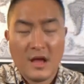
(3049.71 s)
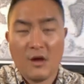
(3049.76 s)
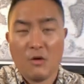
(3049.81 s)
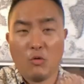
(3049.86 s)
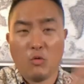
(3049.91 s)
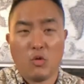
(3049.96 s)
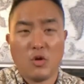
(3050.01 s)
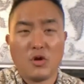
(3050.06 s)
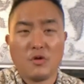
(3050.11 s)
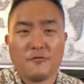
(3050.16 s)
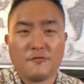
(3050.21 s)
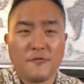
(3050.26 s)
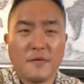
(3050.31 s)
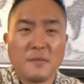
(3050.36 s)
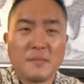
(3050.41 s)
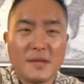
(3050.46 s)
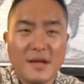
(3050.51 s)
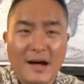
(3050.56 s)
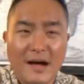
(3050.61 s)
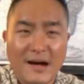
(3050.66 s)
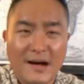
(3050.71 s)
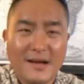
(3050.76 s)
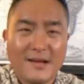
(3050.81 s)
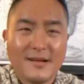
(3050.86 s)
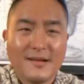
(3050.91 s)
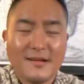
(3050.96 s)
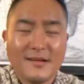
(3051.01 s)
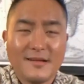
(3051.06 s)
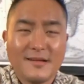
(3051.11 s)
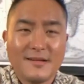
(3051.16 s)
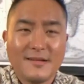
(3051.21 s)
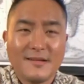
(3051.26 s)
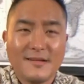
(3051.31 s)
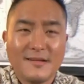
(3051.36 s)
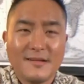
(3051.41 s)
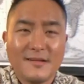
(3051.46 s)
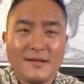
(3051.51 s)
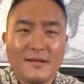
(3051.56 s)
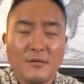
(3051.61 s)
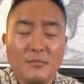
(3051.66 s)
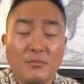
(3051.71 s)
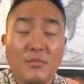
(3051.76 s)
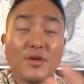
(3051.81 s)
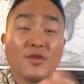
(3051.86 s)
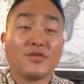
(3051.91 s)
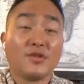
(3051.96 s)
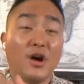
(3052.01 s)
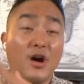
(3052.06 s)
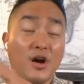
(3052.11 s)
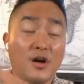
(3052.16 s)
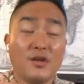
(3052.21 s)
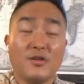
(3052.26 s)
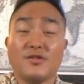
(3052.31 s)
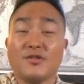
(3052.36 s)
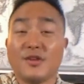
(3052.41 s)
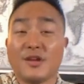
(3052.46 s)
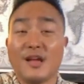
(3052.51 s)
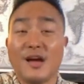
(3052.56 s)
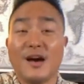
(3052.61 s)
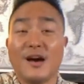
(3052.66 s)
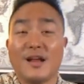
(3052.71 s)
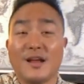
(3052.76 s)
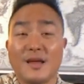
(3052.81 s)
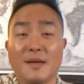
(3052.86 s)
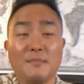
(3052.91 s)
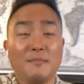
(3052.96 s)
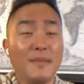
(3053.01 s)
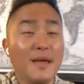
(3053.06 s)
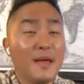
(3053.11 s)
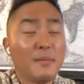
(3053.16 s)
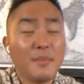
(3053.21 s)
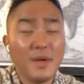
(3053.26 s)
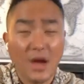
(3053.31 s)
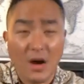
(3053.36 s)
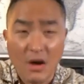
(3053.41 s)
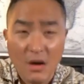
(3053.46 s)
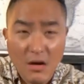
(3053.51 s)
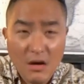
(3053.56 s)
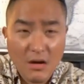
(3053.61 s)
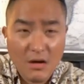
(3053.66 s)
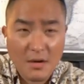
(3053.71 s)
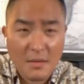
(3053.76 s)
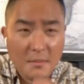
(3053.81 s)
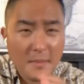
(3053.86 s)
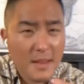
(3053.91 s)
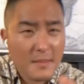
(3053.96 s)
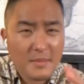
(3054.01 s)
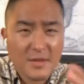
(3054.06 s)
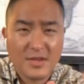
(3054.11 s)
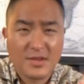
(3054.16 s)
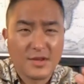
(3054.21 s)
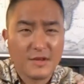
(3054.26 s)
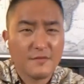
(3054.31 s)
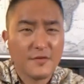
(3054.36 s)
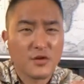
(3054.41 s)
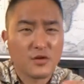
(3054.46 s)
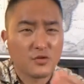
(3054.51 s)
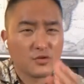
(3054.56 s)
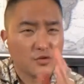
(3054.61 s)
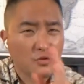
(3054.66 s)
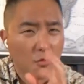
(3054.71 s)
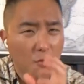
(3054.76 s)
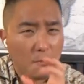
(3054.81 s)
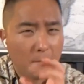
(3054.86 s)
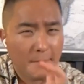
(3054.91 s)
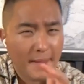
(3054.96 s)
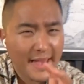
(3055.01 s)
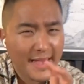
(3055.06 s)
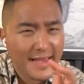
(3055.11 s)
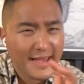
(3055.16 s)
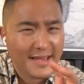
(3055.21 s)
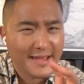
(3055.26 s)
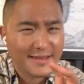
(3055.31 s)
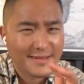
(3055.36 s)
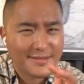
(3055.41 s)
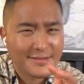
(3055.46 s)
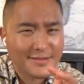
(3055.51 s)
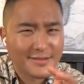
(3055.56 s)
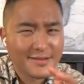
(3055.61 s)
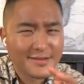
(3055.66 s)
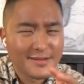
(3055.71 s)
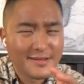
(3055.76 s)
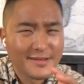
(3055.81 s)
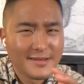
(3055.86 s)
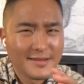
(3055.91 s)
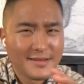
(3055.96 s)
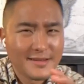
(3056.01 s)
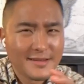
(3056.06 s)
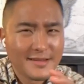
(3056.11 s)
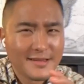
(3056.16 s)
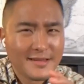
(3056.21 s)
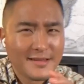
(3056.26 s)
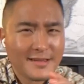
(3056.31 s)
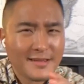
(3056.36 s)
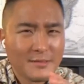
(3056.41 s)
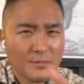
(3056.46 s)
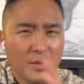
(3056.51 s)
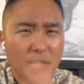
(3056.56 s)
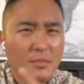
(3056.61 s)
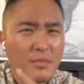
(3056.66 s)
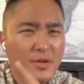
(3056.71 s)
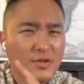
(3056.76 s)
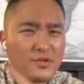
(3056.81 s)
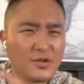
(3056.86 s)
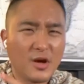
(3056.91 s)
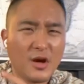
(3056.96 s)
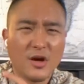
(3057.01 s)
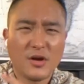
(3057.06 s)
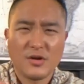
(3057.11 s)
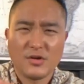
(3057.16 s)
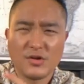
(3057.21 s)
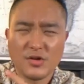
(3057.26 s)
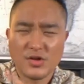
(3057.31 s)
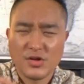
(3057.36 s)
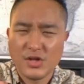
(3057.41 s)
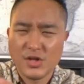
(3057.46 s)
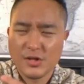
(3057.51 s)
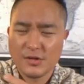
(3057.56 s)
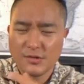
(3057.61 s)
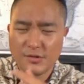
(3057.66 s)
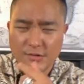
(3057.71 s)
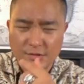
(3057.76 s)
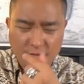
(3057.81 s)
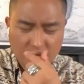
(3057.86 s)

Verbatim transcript: A word from God brings honor to God. It may be hard, it may be difficult to obey it, but it brings honor to Jesus.